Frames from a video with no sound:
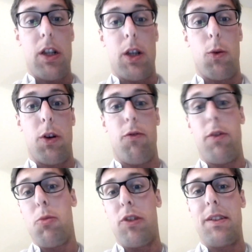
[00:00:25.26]
there were
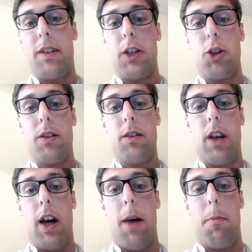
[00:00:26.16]
three presentations.
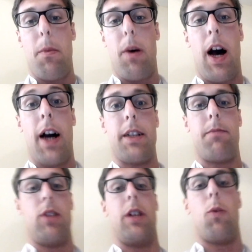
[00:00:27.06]
I
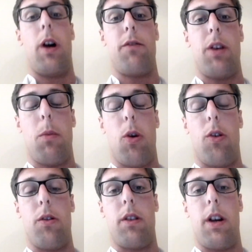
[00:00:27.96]
did one of them
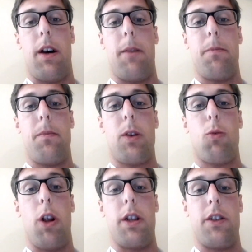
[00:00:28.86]
on
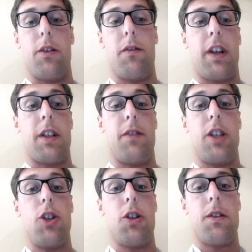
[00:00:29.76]
qualities of effective
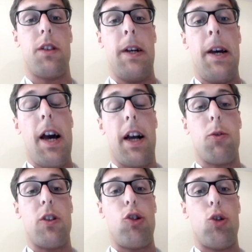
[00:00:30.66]
teachers, and there
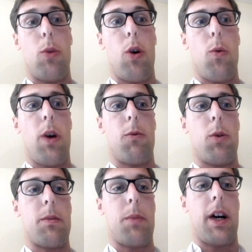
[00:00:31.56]
were two more. One
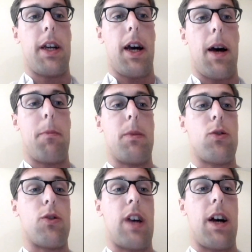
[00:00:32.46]
was by
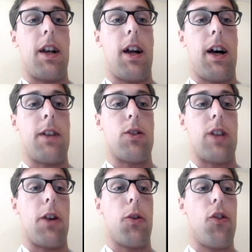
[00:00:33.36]
Suzanne
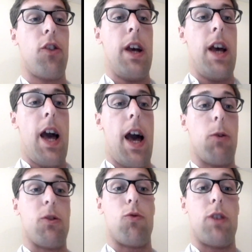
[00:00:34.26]
Antonaros, and it
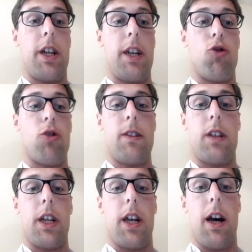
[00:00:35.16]
was a really
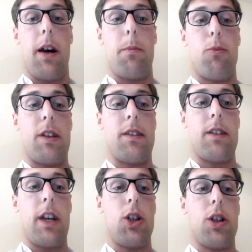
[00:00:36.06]
interesting
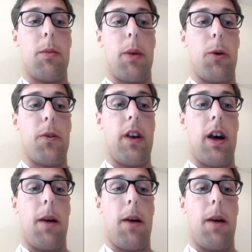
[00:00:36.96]
presentation about